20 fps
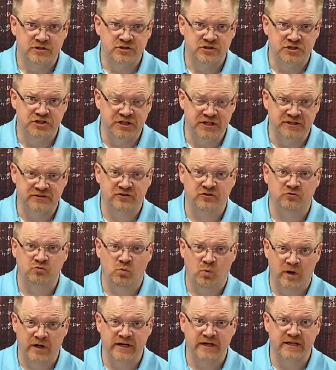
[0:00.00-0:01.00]
Jesus
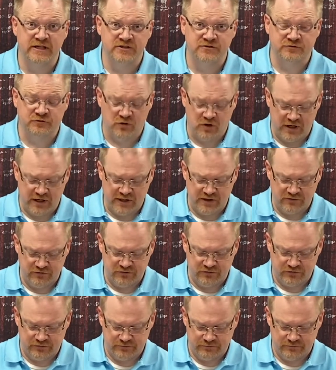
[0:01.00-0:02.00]
wanted his friends,
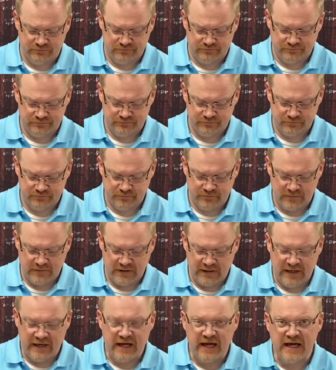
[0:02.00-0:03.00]

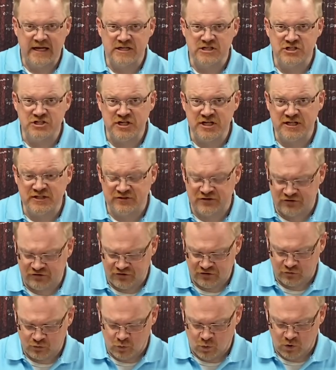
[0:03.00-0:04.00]
and
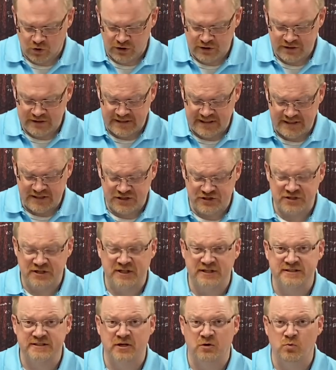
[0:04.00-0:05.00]
Jesus' word teaches
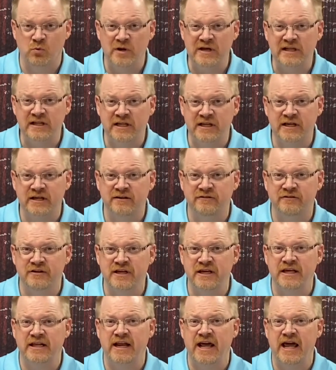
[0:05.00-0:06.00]
us that we live
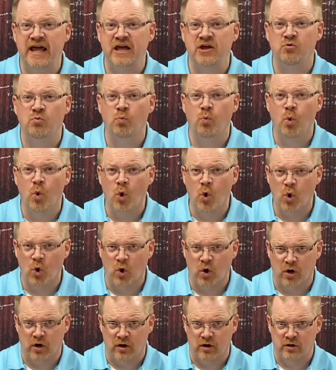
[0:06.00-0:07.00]
in a
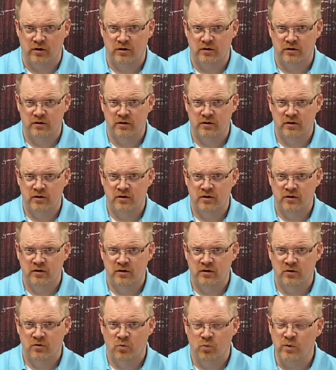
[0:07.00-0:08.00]
war.
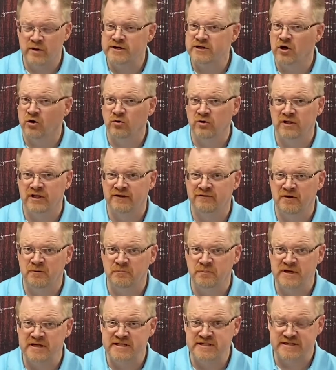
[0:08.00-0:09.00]
We don't live at
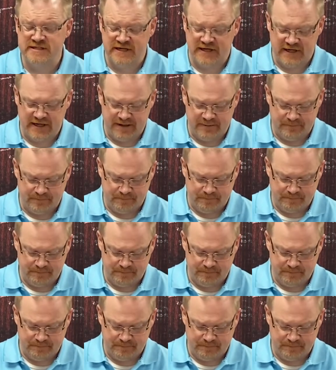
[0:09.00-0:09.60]
peacetime.